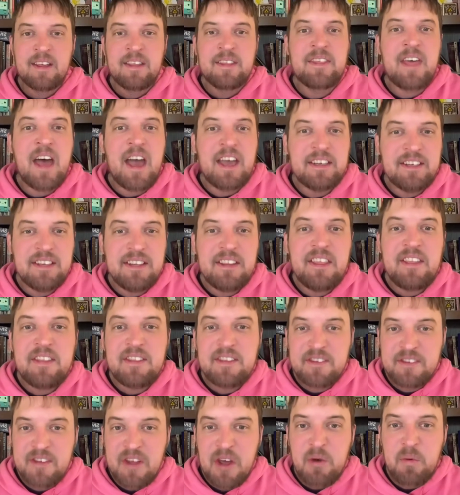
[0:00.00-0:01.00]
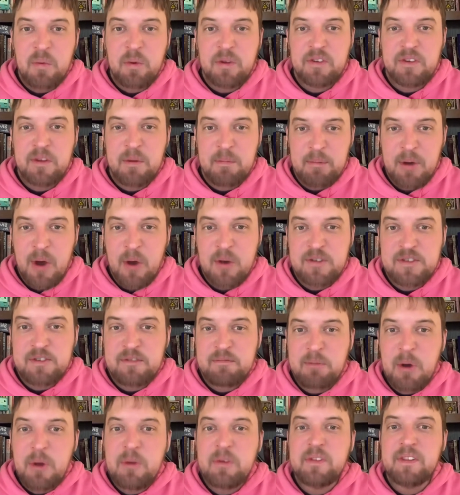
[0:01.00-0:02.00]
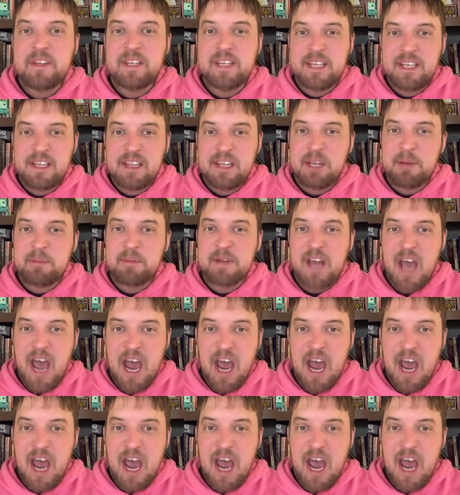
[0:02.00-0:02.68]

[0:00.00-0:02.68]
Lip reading: The idea that the sun was composed of mostly helium and